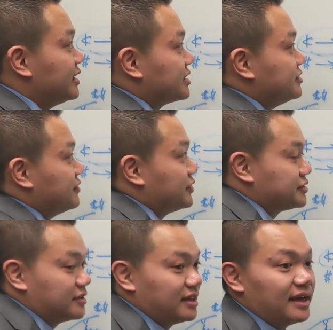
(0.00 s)
Index
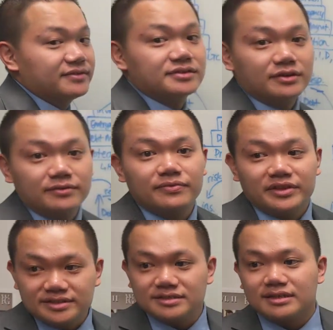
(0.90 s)
Universal Life. So
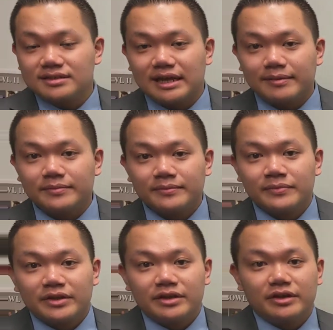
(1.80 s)
this is a time,
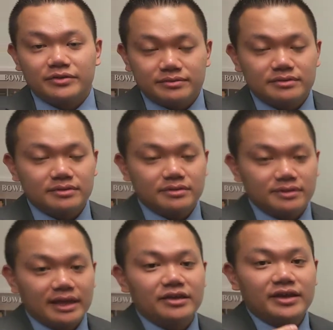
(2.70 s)

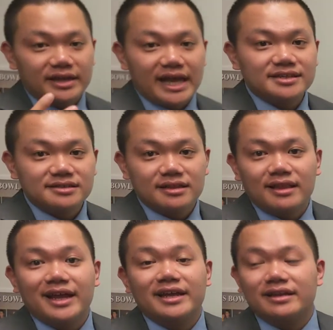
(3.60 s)
that you can ask the
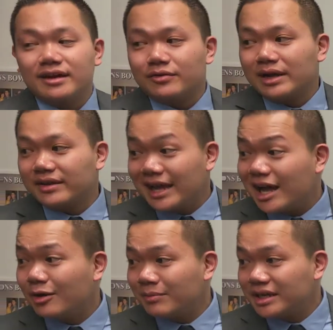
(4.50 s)
client around
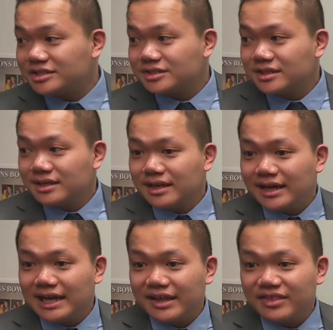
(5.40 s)
how much
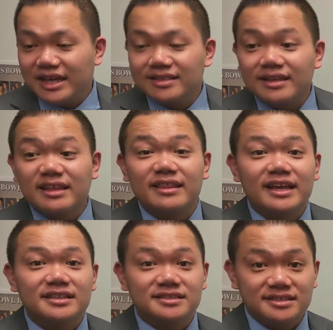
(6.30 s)
they think that they
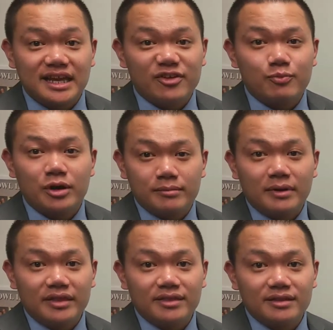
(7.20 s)
can save per
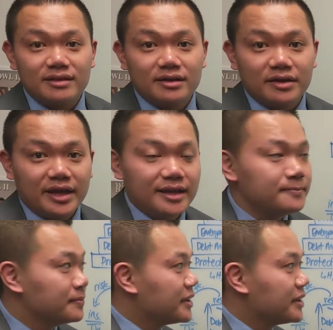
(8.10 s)
month, okay?